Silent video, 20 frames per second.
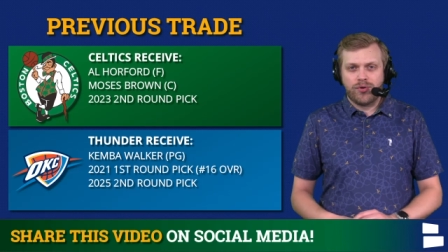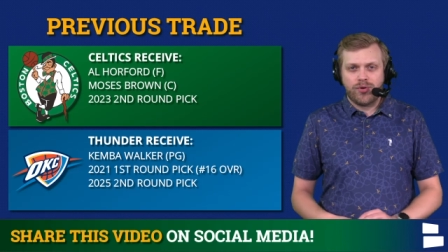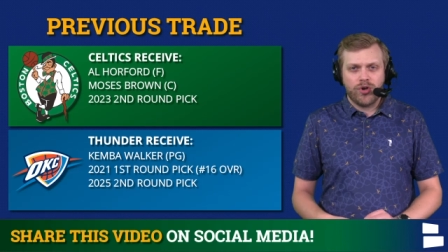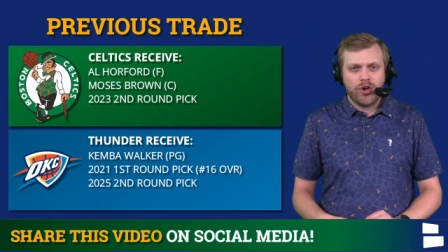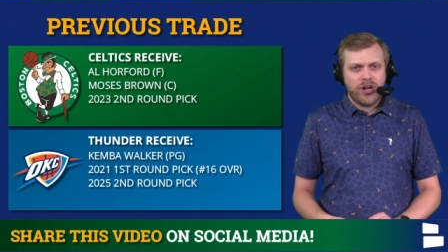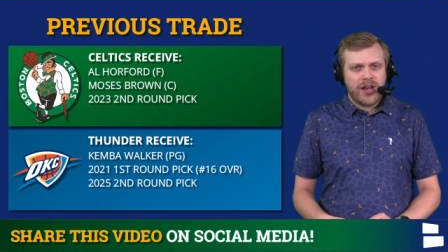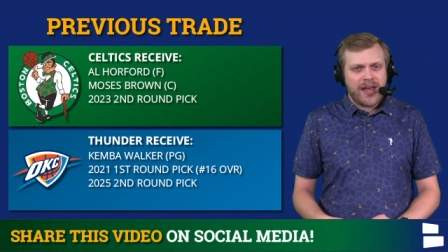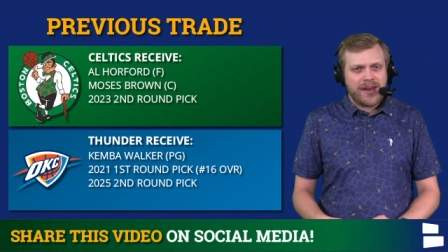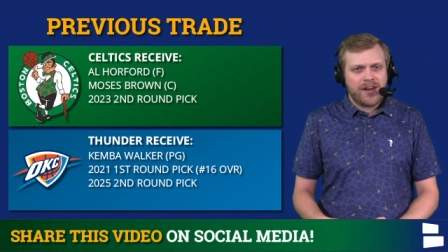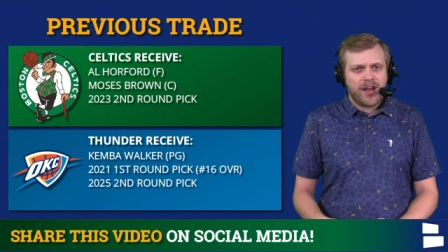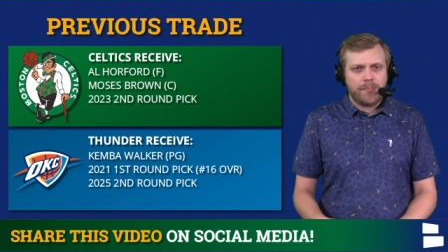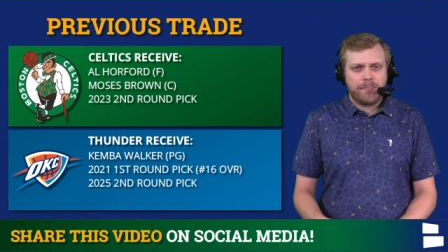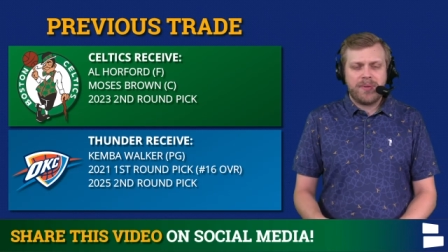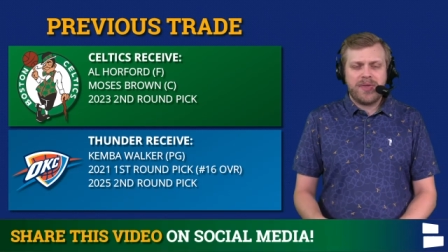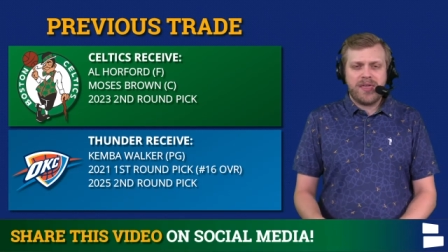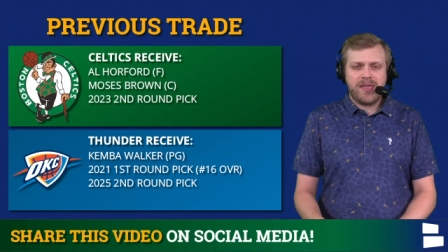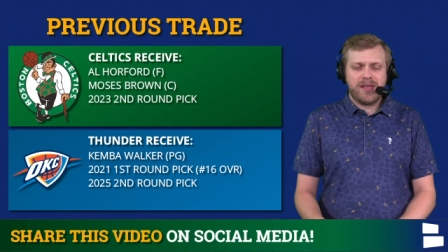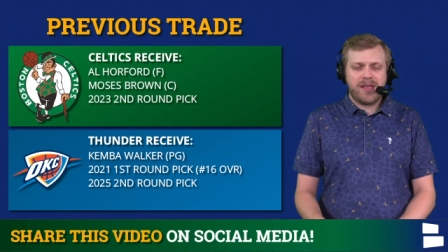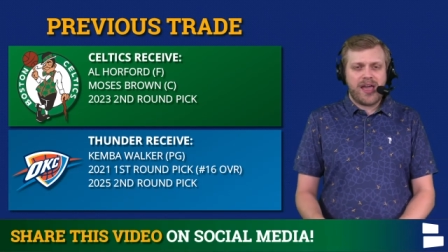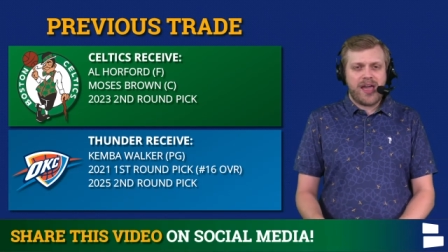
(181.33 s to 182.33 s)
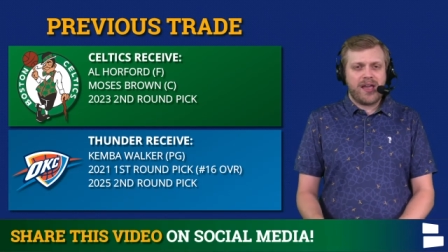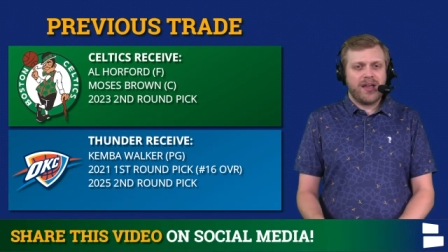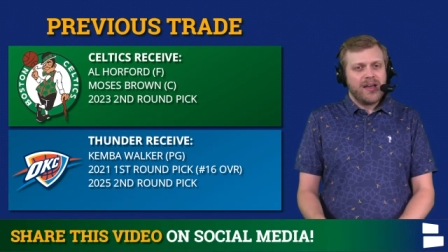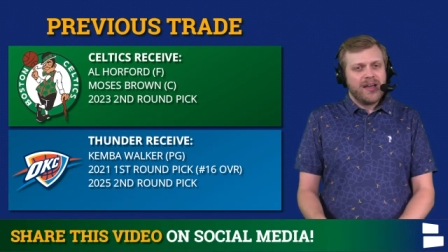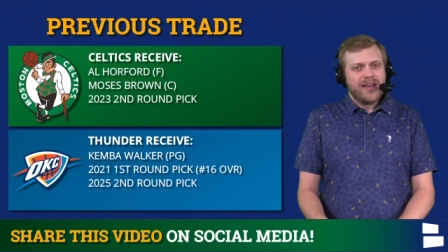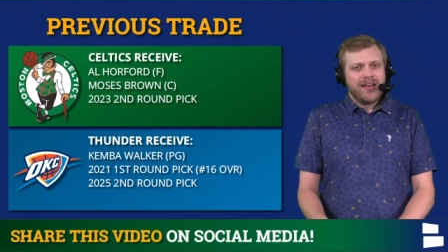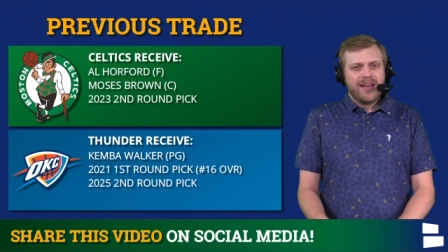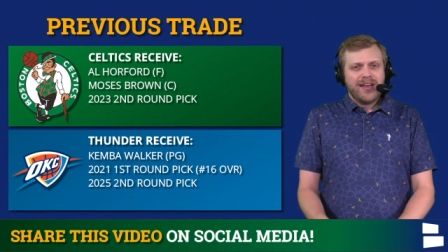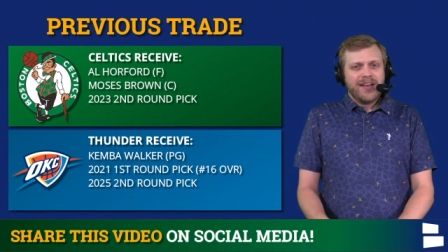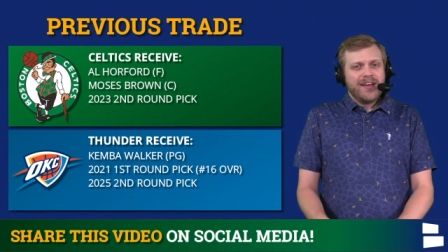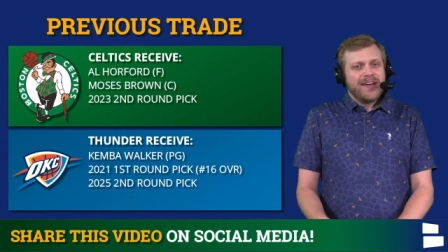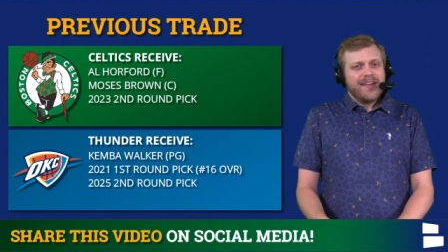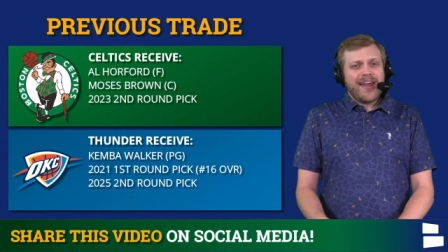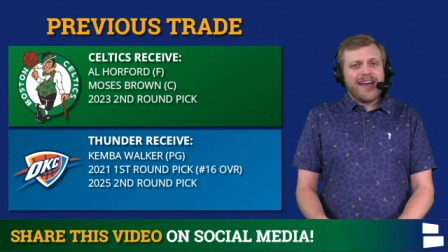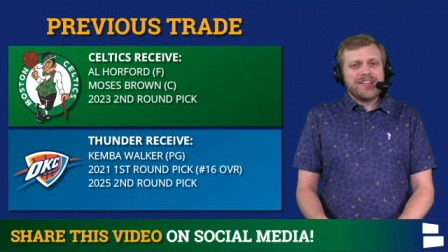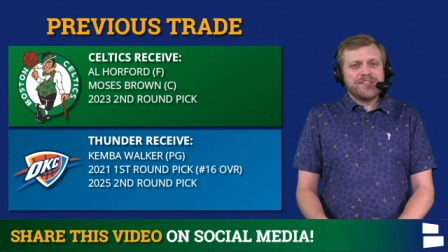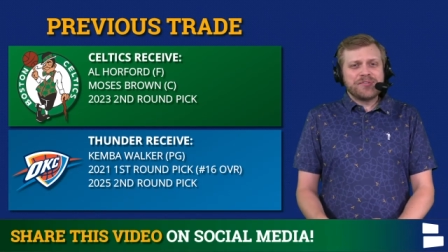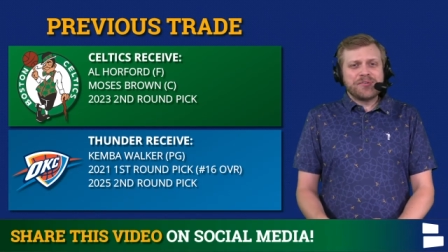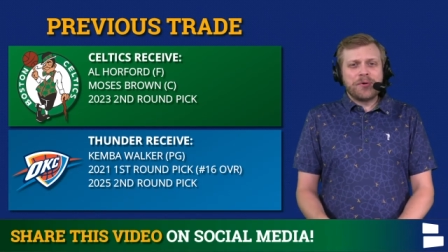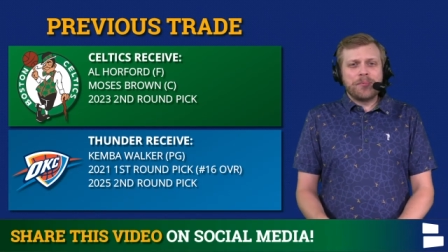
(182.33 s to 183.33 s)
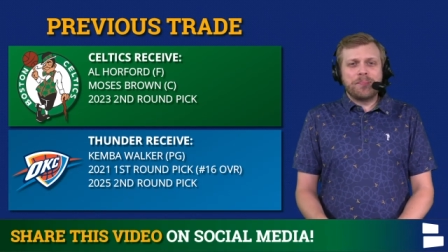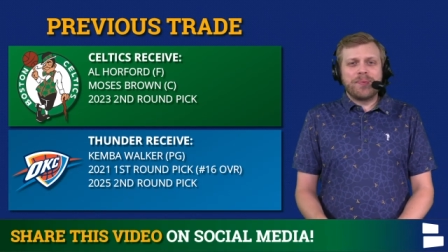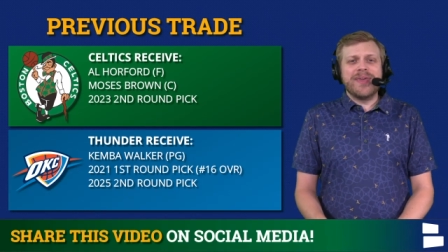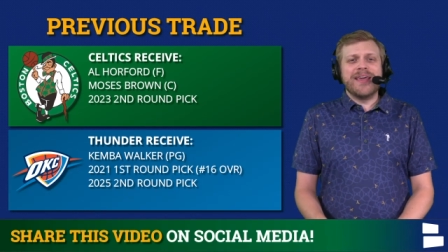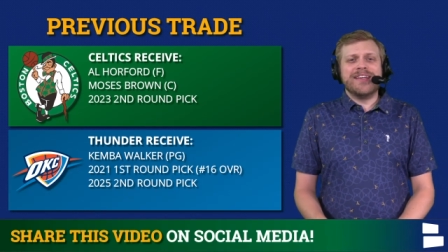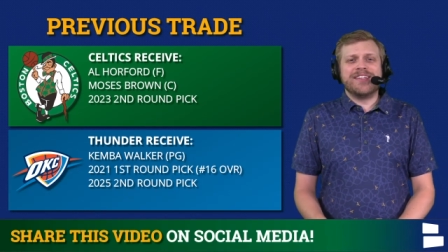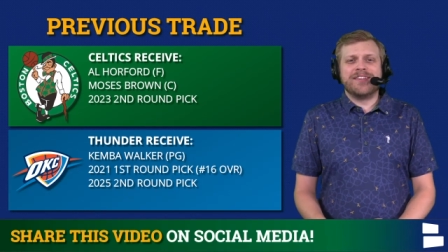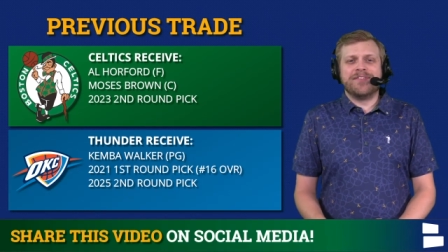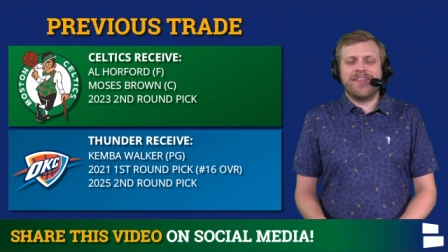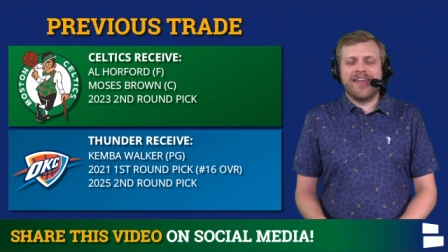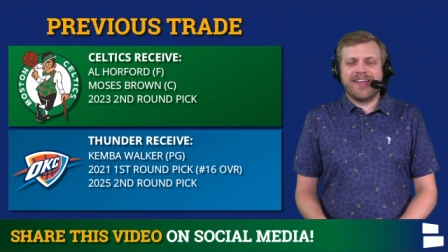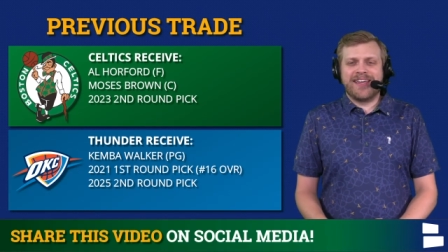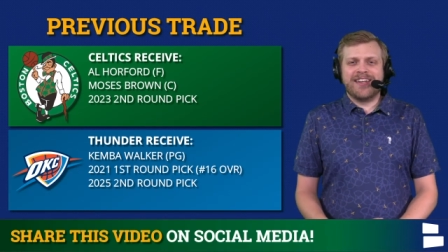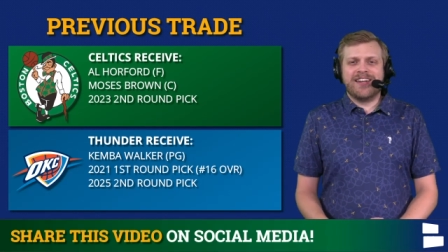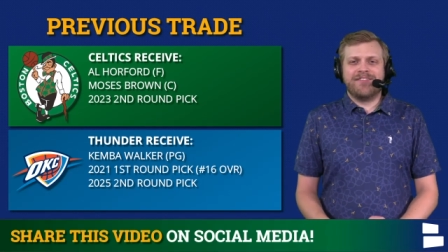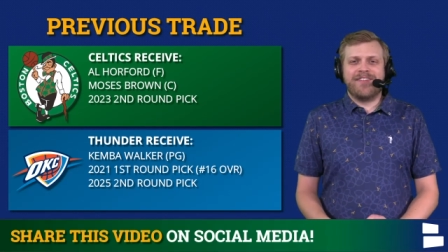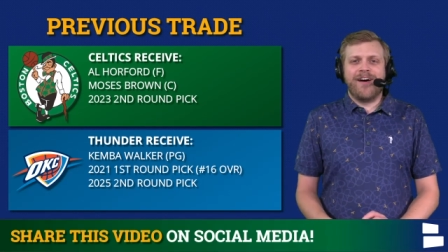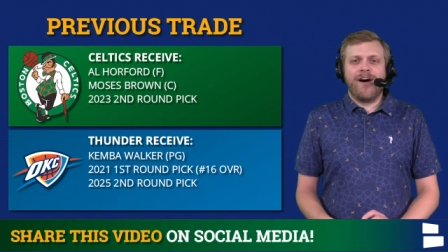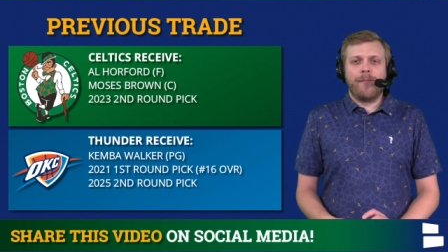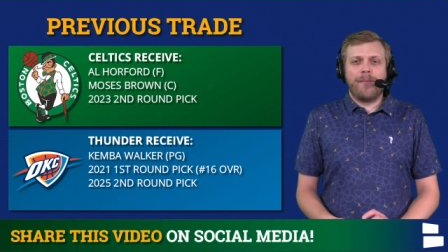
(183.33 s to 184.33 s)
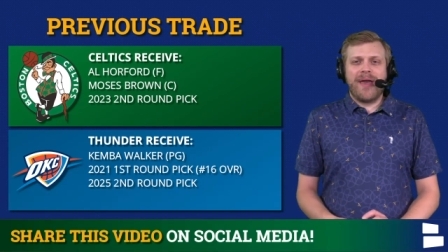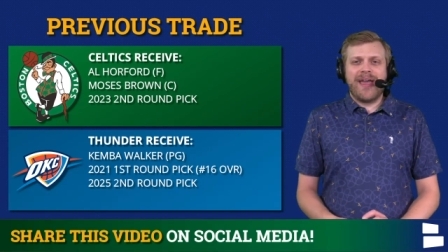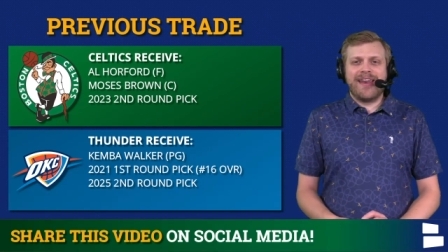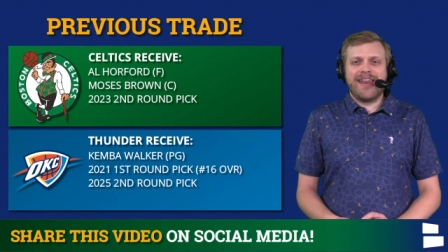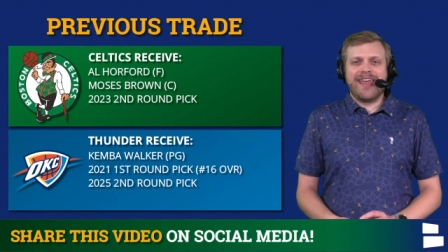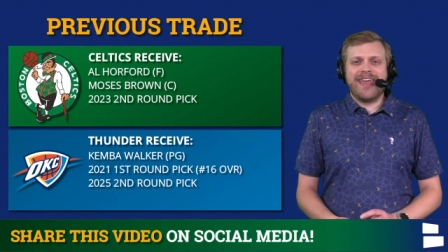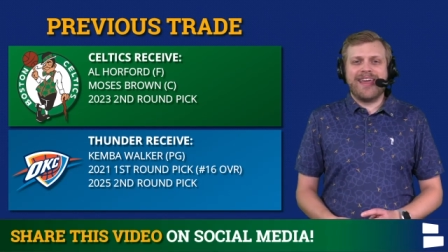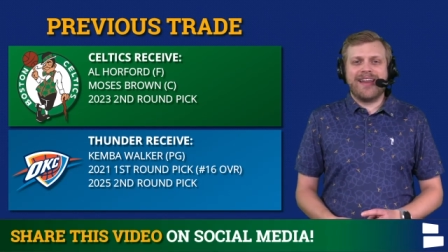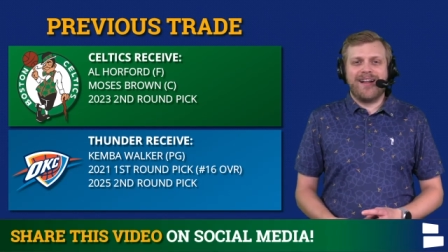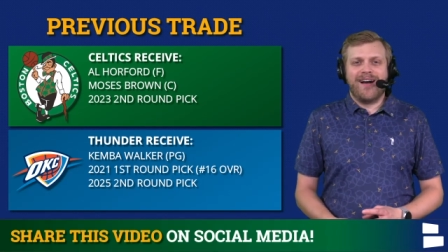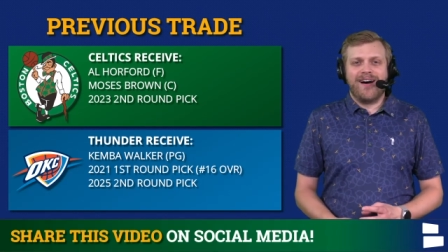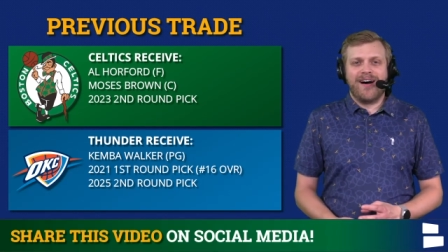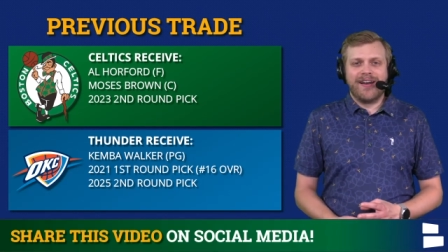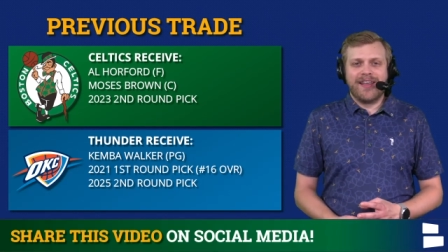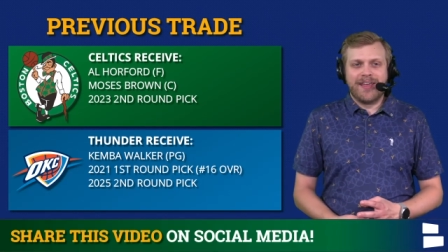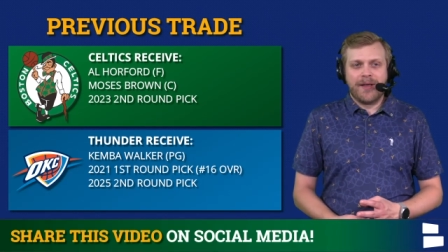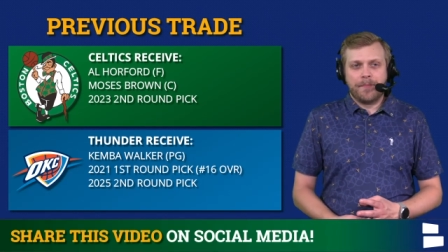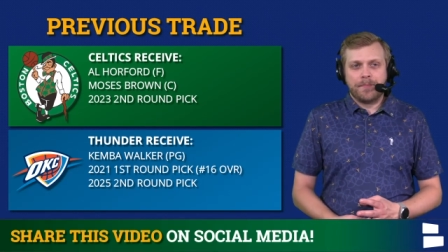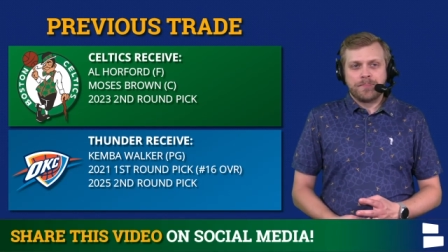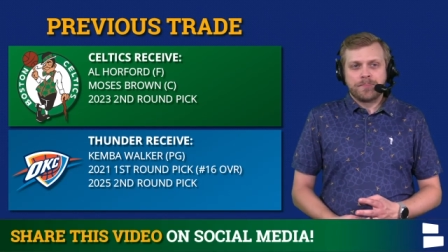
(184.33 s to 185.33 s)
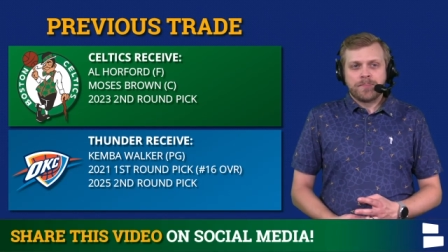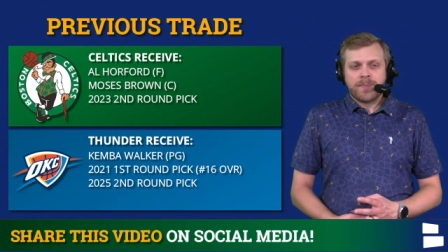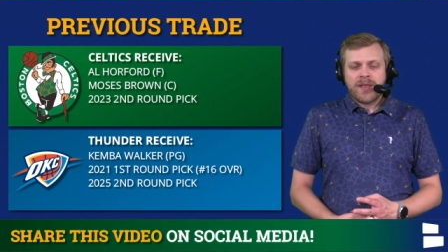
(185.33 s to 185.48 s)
could end up being a nice little piece if they can develop and hit on him.